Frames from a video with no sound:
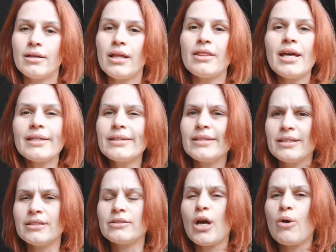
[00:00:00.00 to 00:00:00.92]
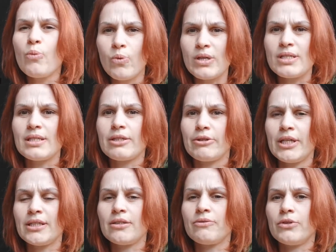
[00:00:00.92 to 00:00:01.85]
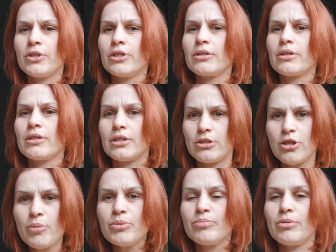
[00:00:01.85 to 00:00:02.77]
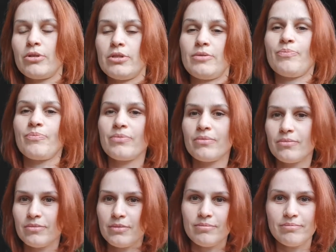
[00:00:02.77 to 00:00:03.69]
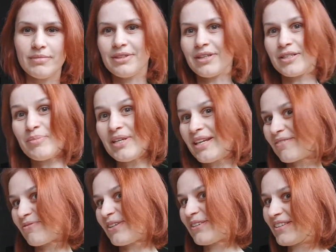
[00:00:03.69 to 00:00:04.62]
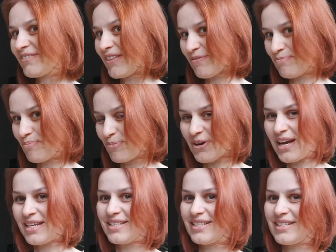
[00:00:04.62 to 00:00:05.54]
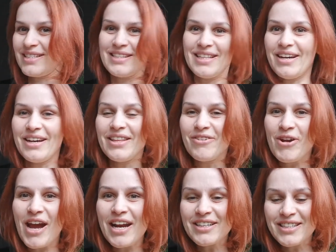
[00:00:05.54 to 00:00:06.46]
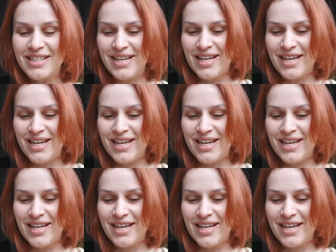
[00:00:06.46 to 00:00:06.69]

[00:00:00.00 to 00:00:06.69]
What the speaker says: that linen wasn't created for this top, because look at me, I'm wearing with pride in other yarn.